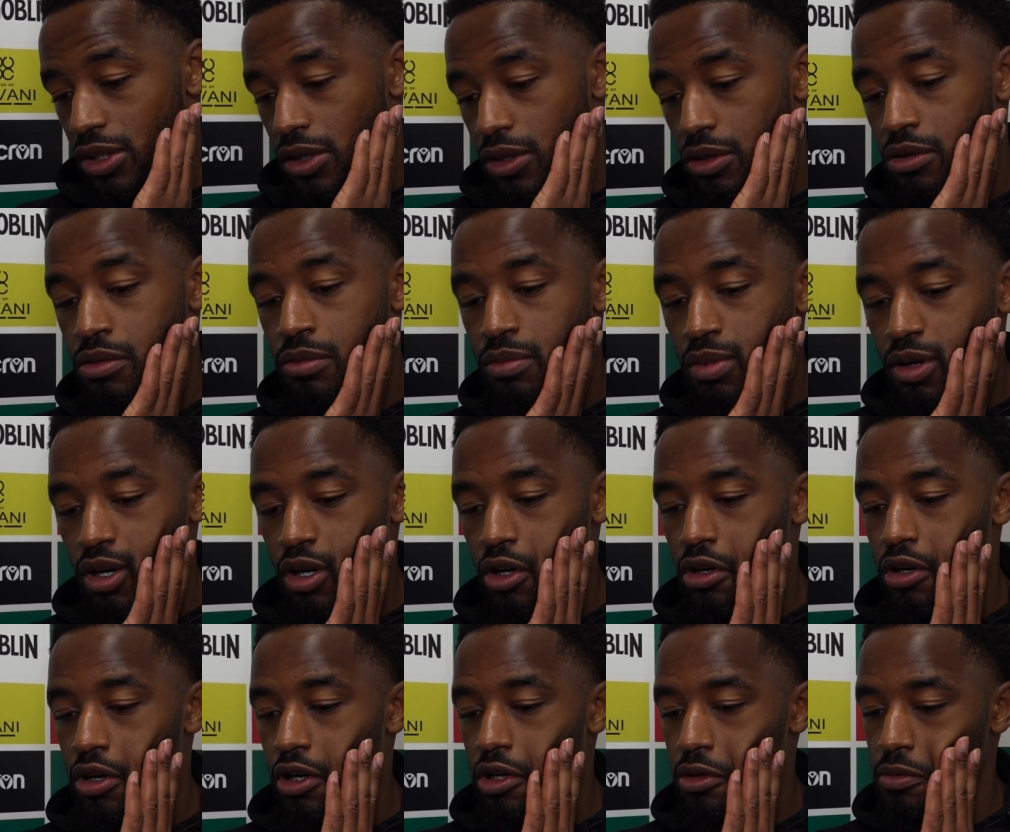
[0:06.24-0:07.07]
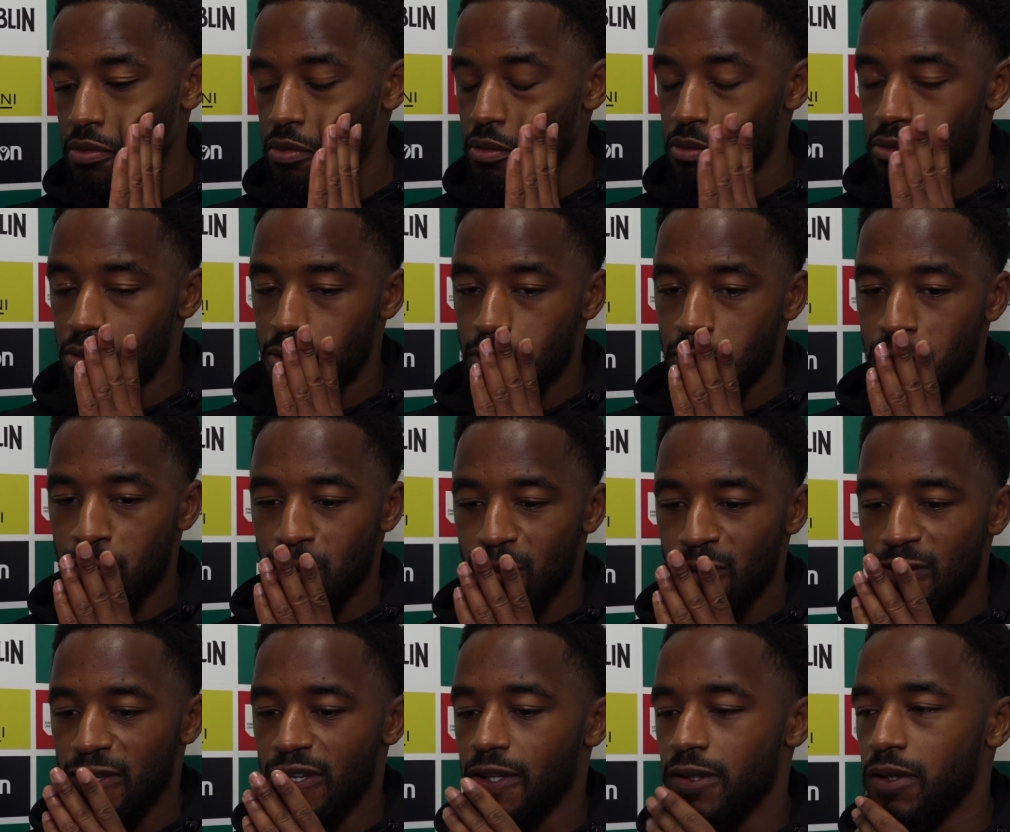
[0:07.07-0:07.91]
you know, but
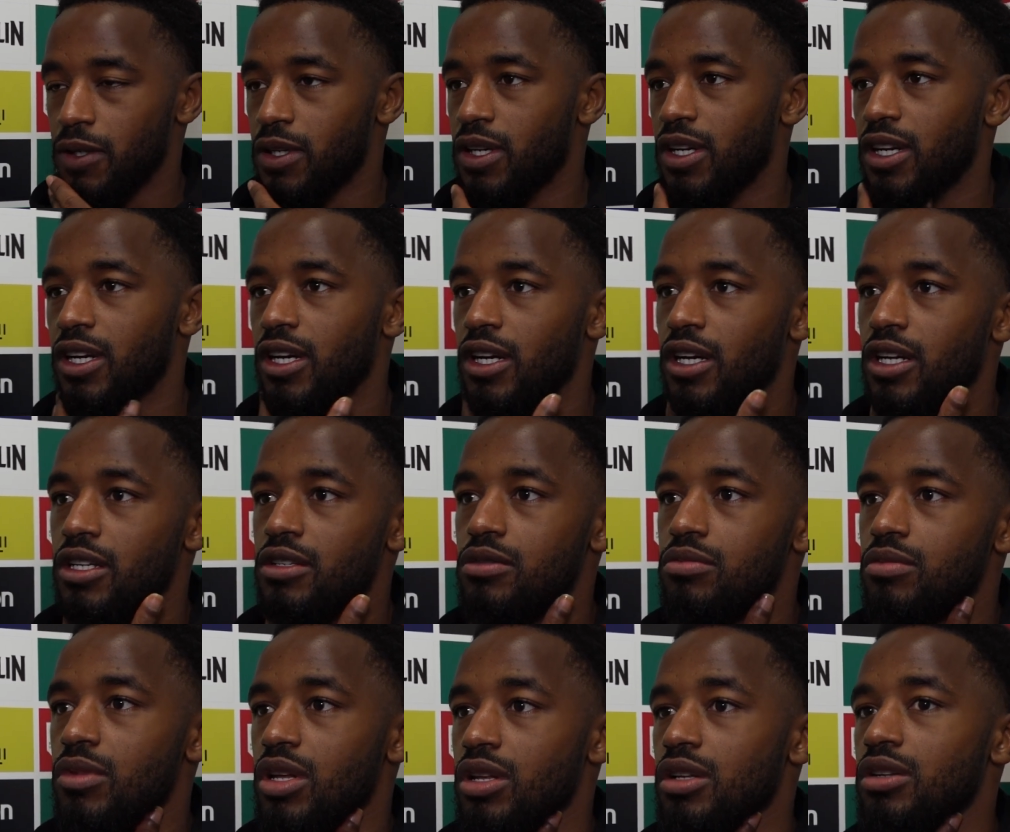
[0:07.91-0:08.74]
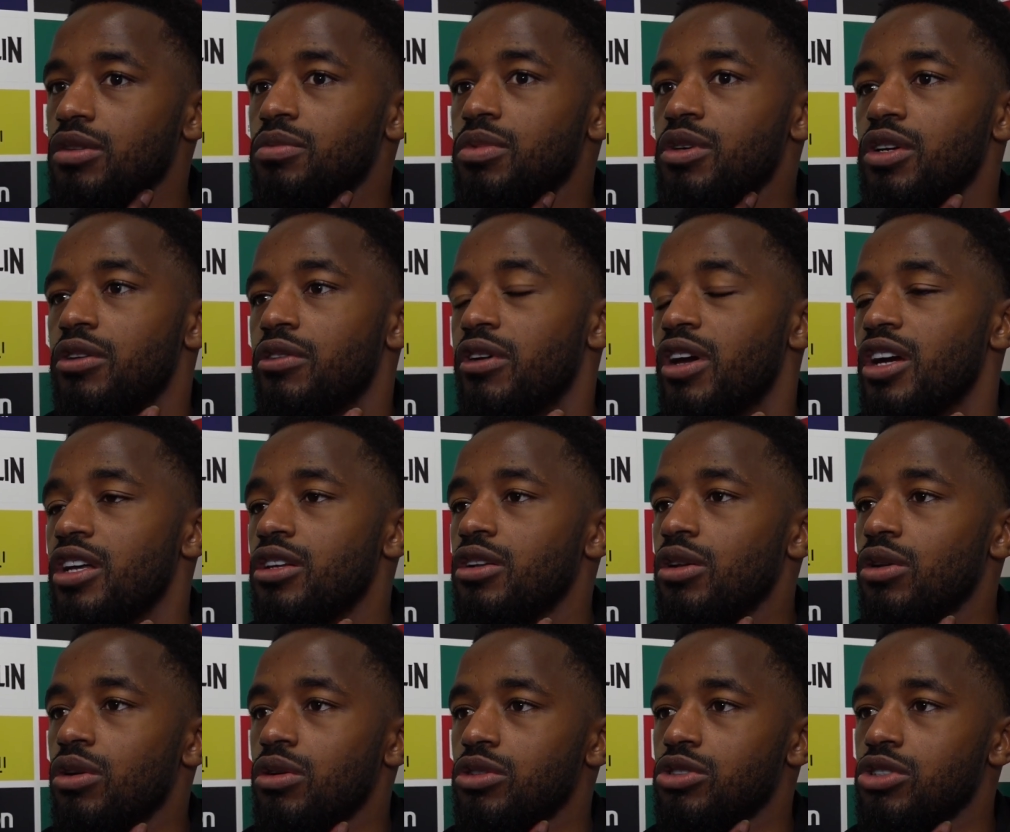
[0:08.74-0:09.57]
you can look at it, we
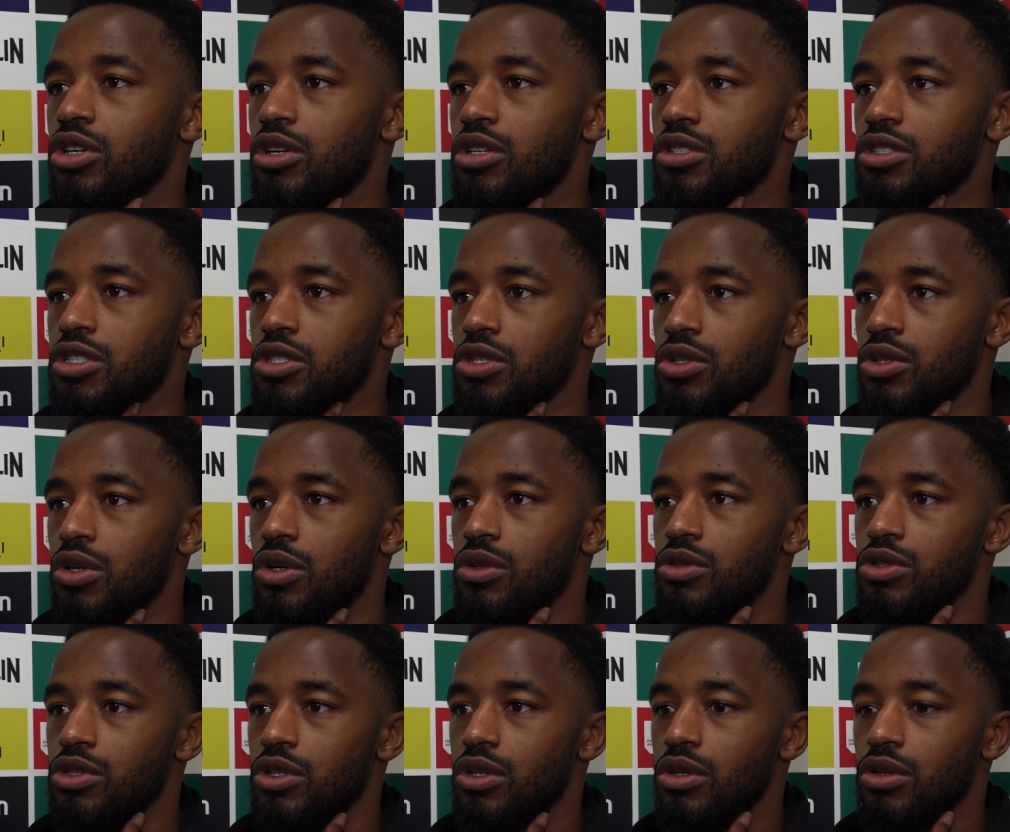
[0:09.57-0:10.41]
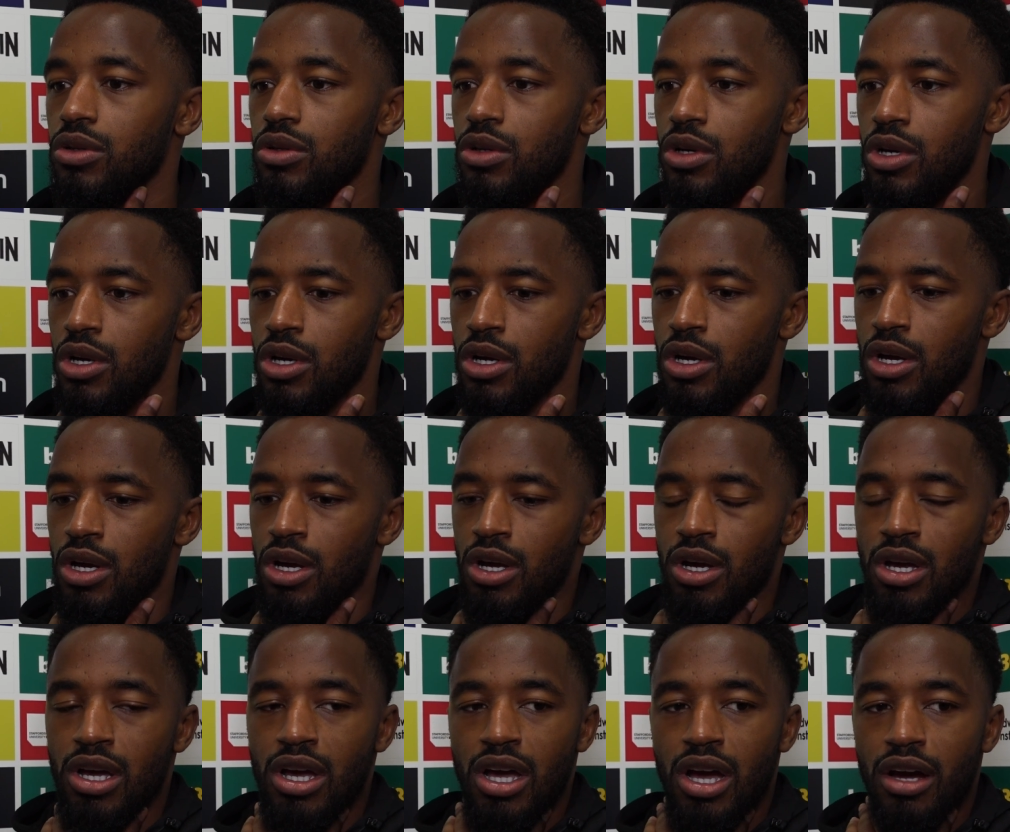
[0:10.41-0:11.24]
created a lot of chances, you know, so
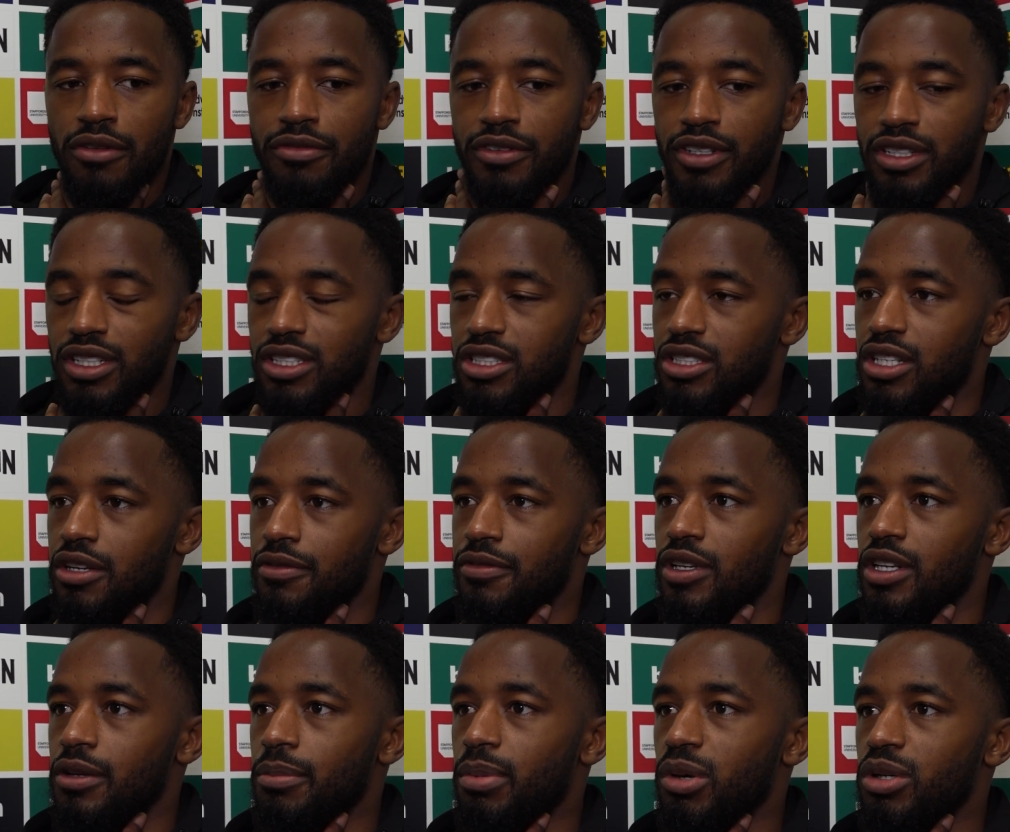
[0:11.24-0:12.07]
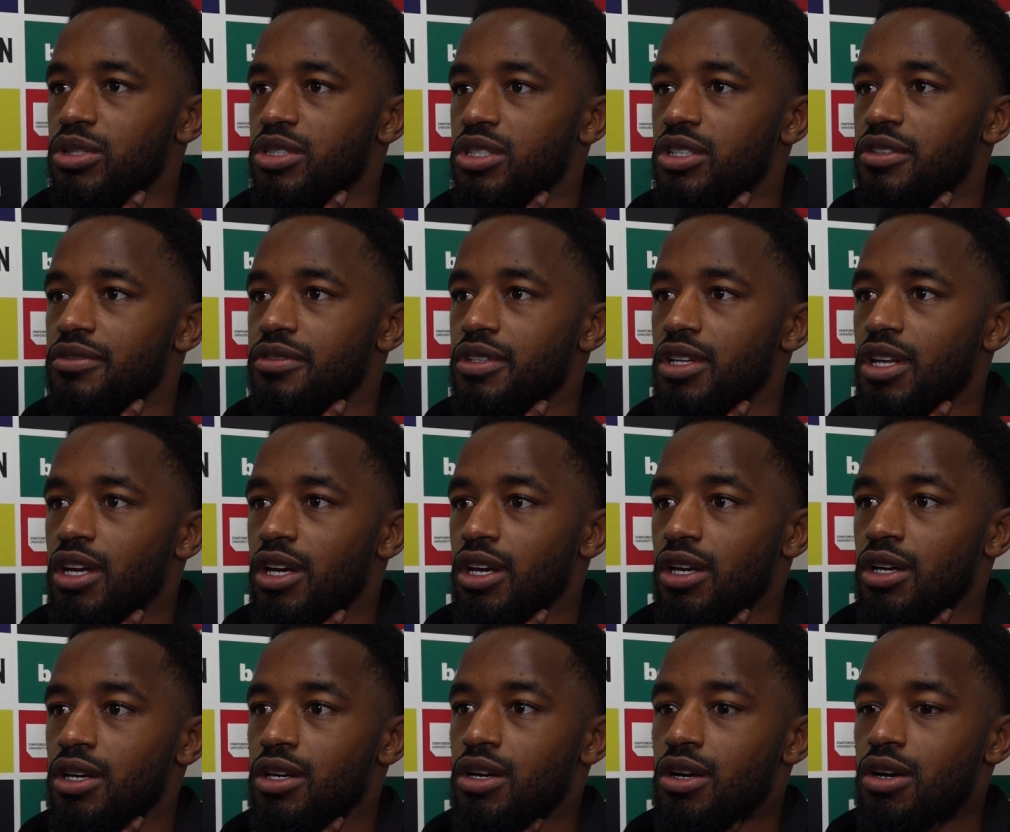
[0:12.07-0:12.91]
I think there's definitely positives
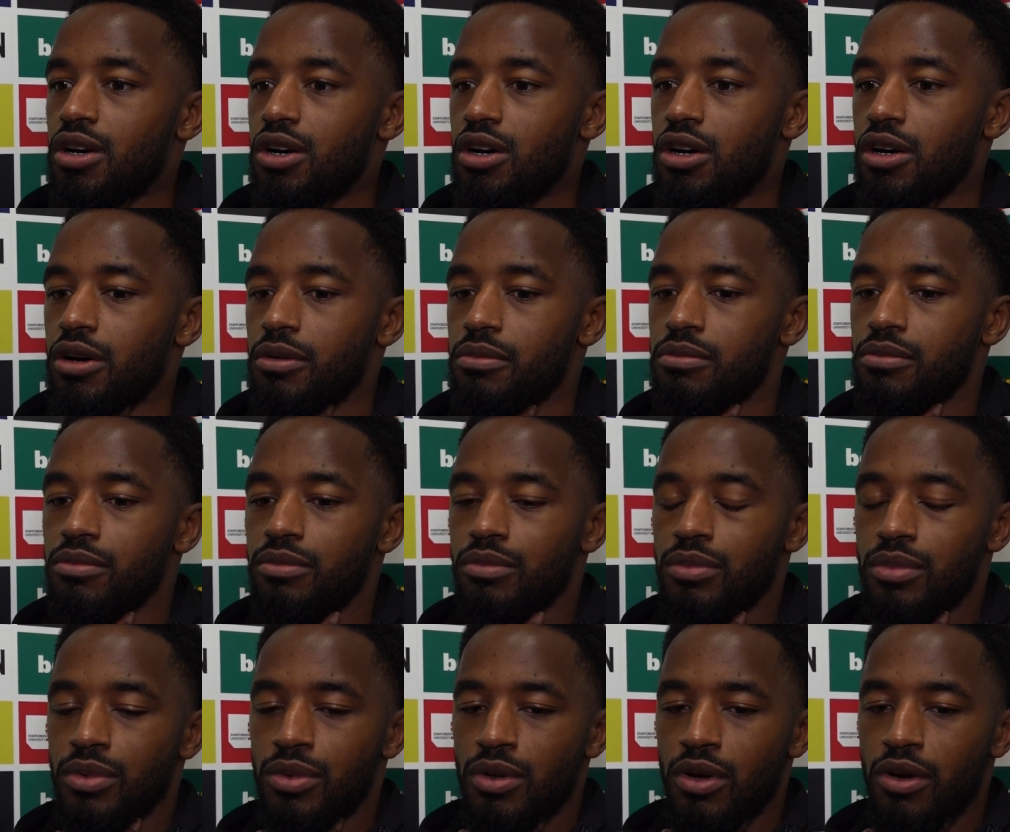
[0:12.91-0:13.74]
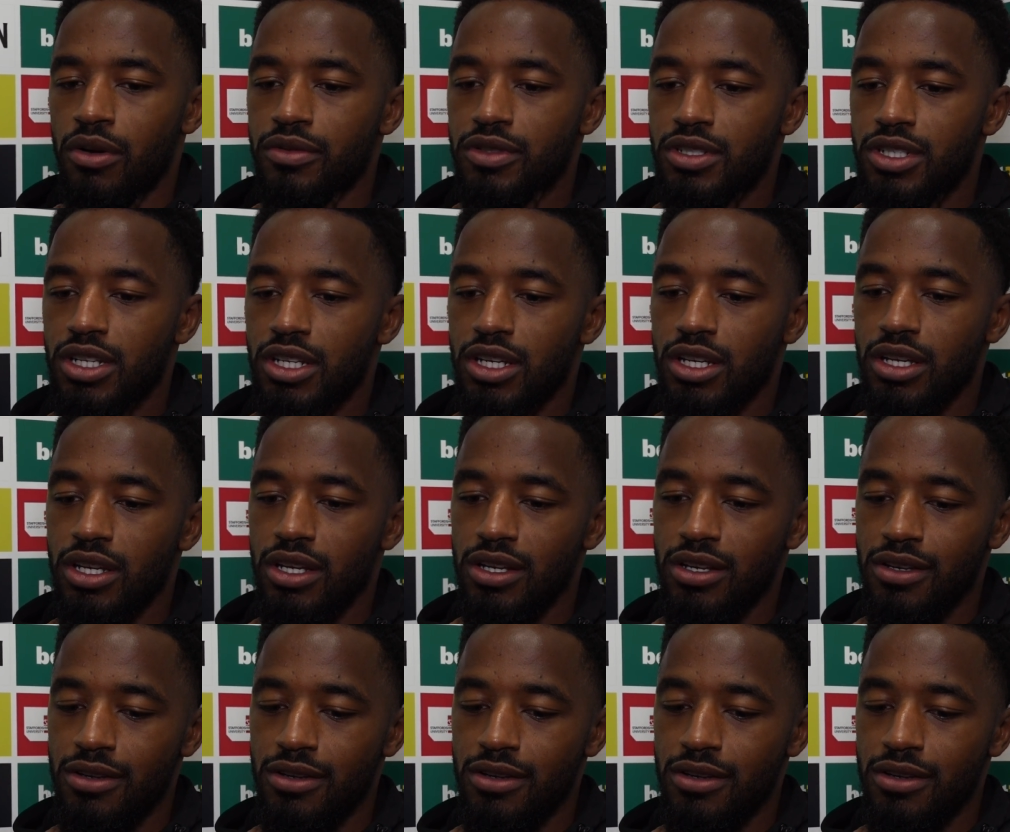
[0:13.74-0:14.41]
there. Obviously,